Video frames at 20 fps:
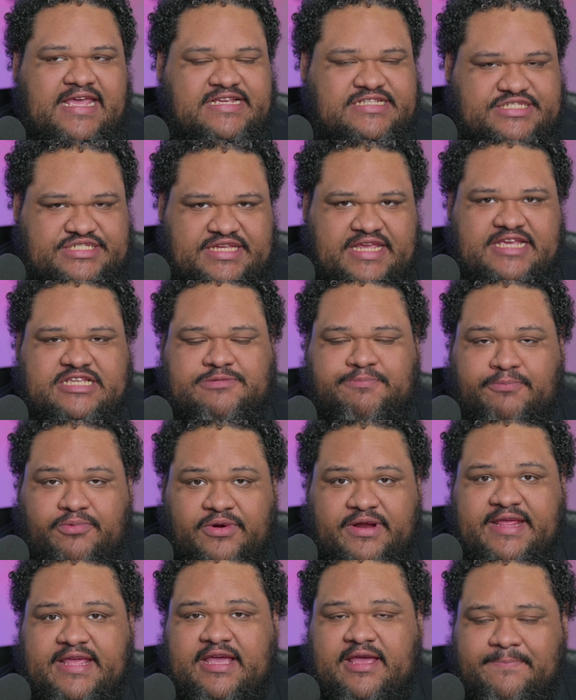sees
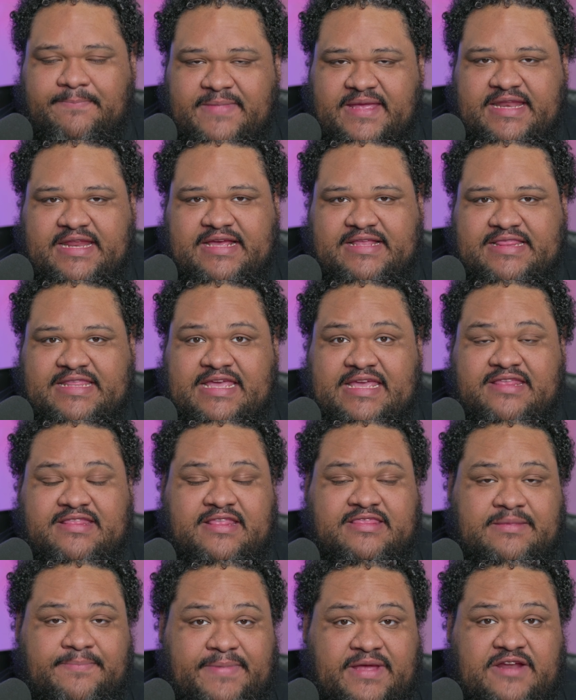pretty immediately
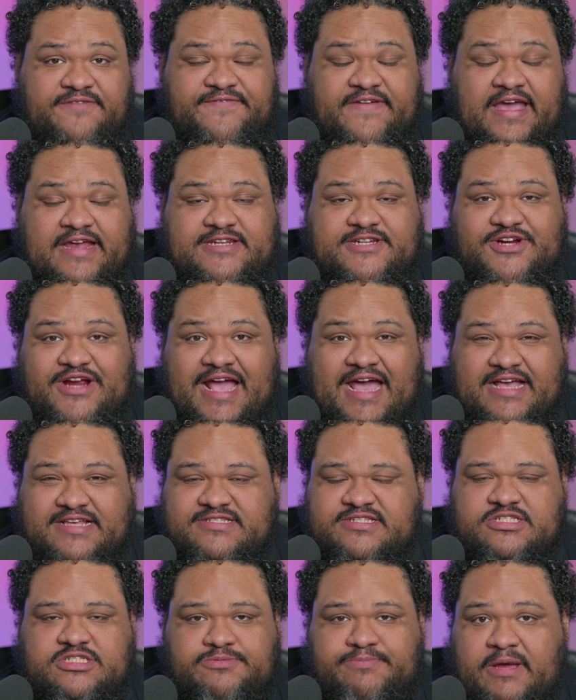that the Benefactor
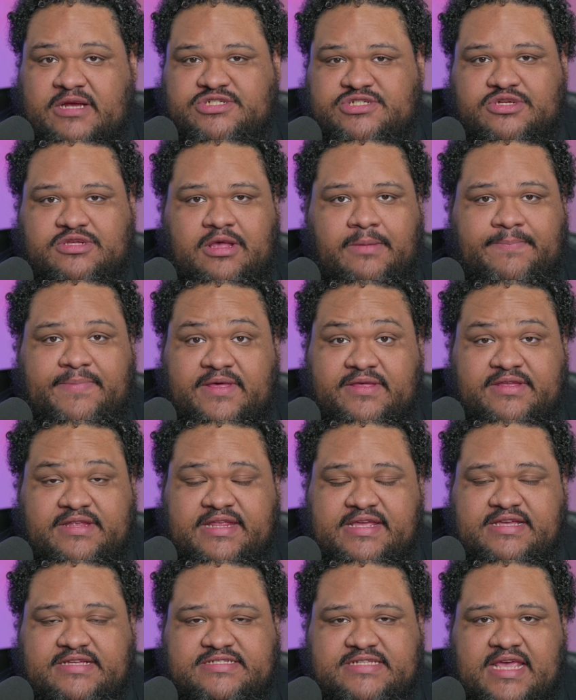has special
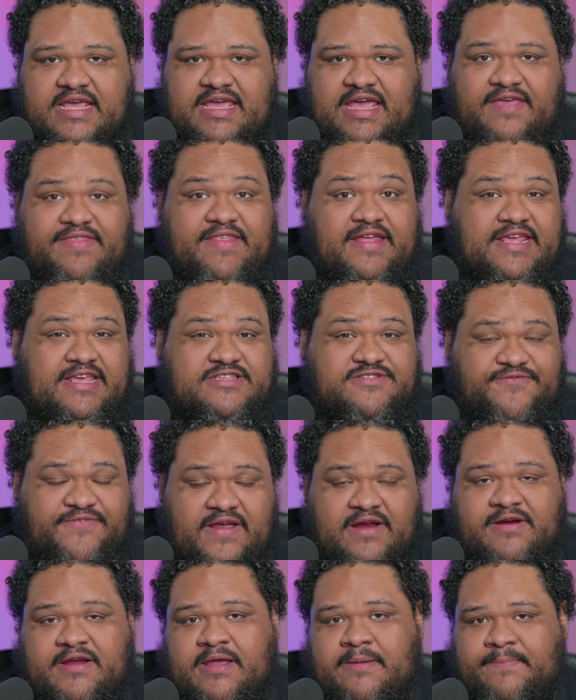abilities and that he's
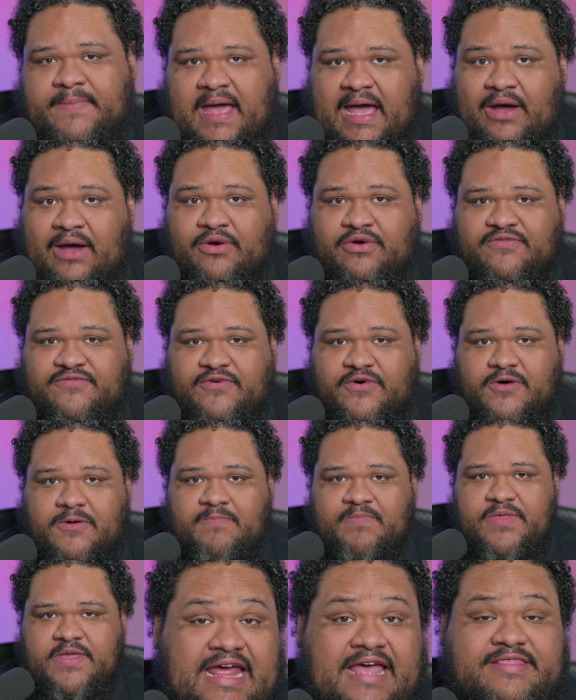very powerful.
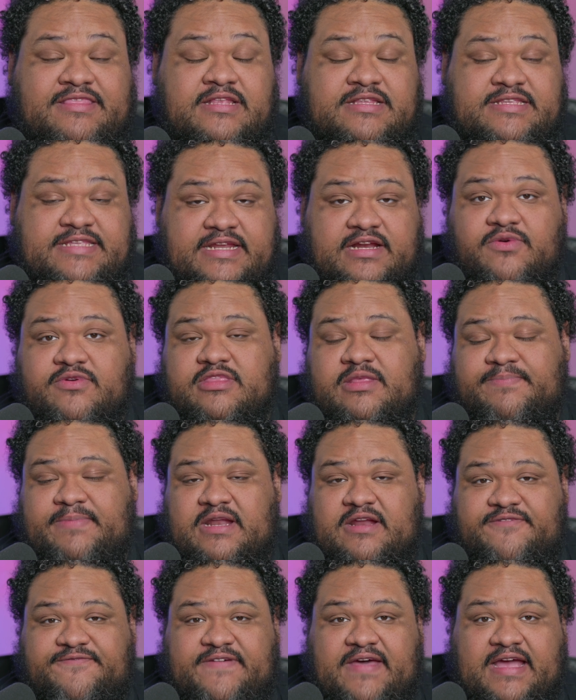Yet at the dinner with the
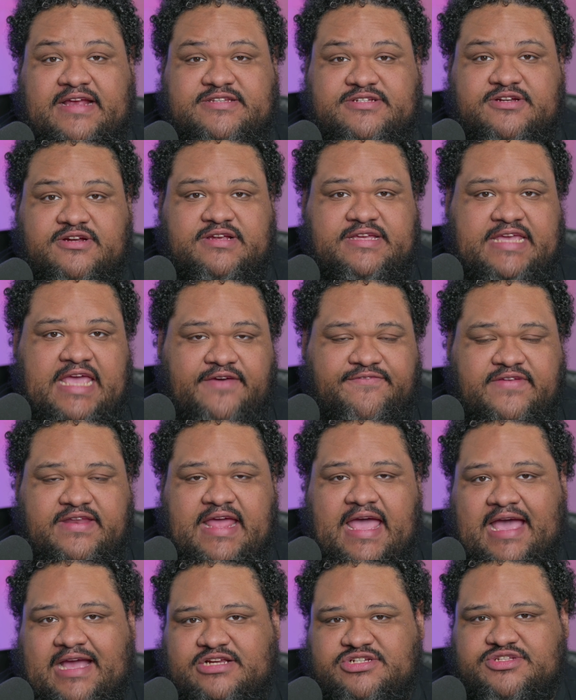Benefactor, Kevin
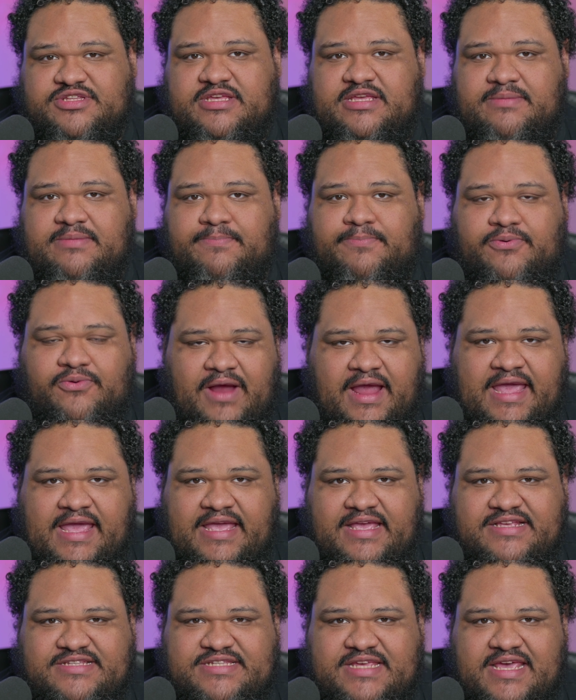actually
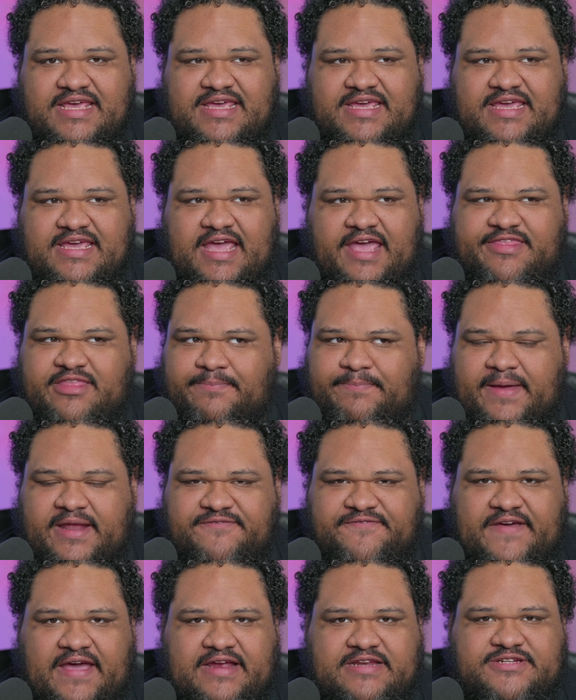prays and the
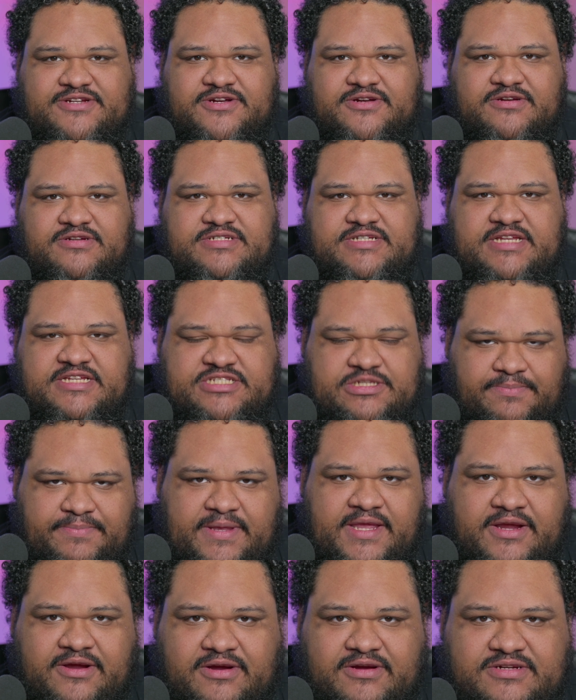Benefactor
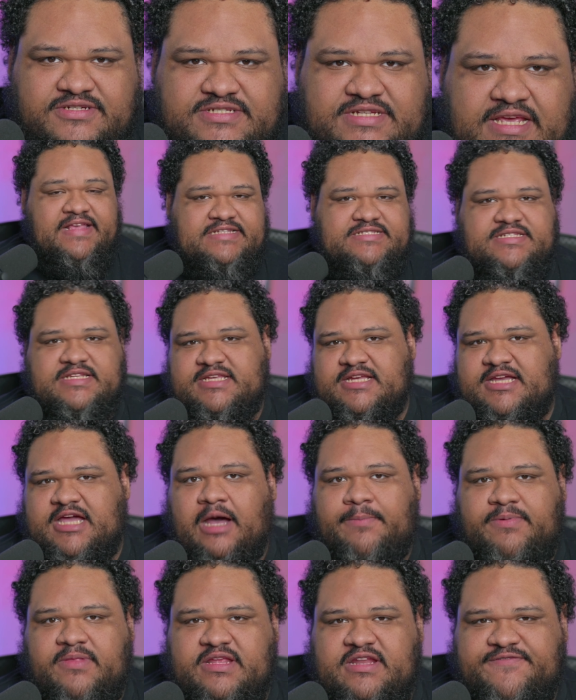disappears. This does a
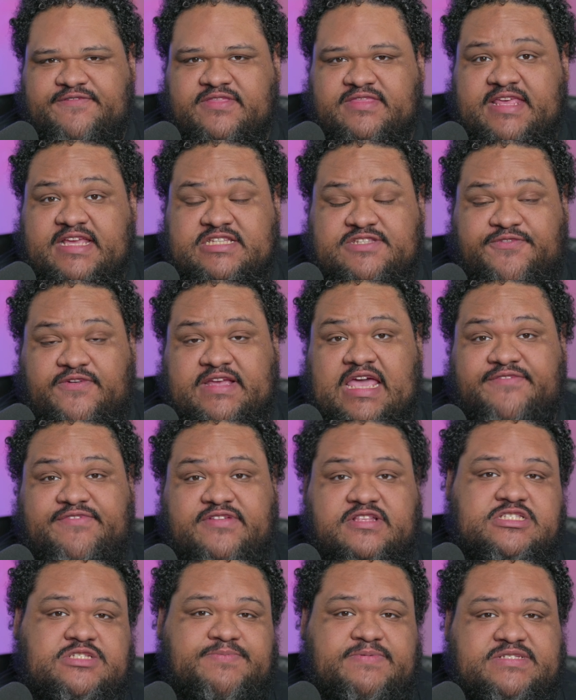couple of different things for
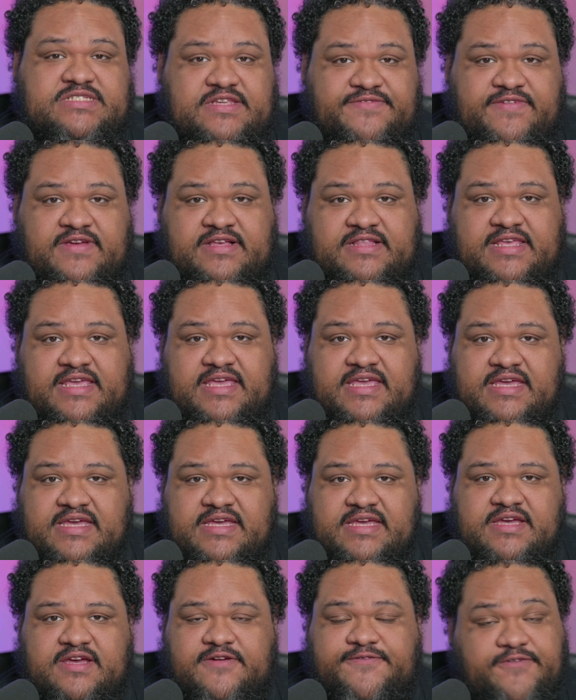Kevin specifically.
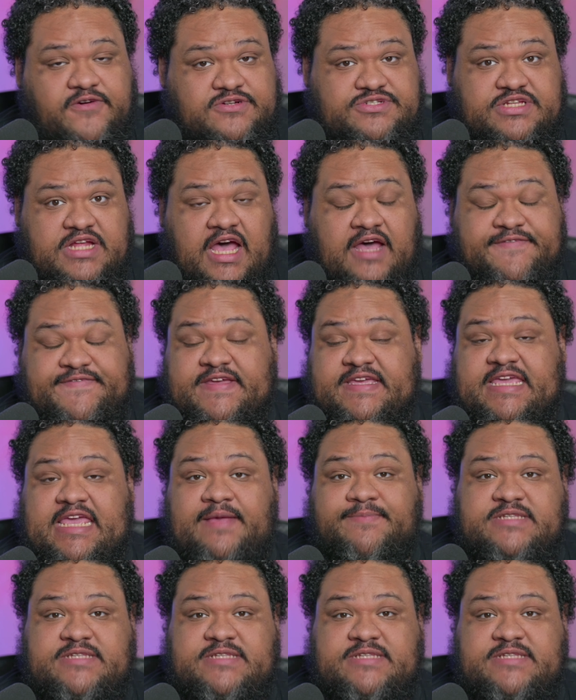First off, it keeps